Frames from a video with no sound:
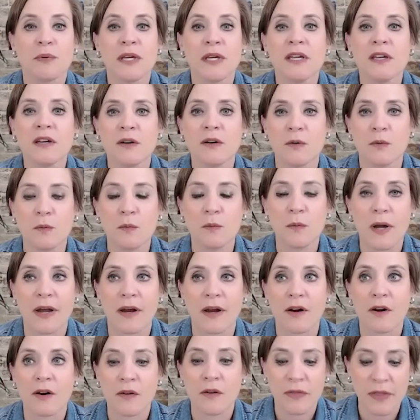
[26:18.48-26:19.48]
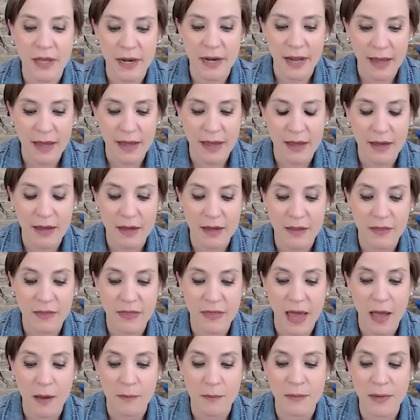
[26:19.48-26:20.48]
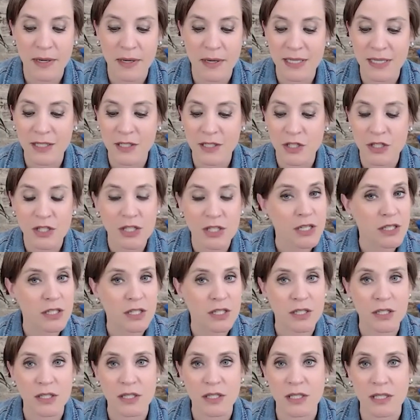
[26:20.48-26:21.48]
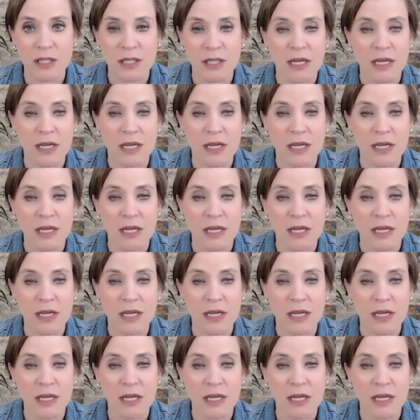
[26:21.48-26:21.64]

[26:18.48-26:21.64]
be aware that that money just doesn't,